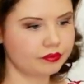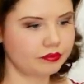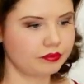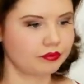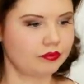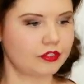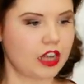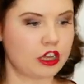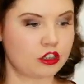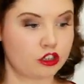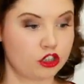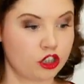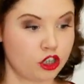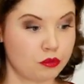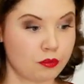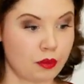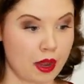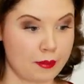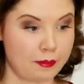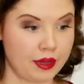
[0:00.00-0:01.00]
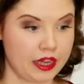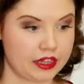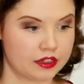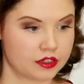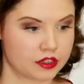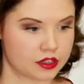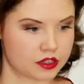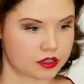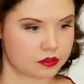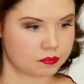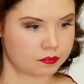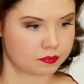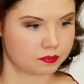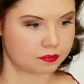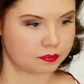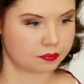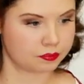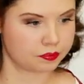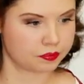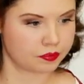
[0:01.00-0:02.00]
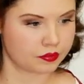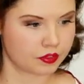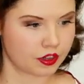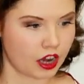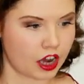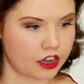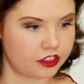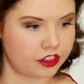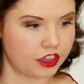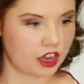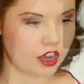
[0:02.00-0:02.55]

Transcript: I'll show you my pins. I think I've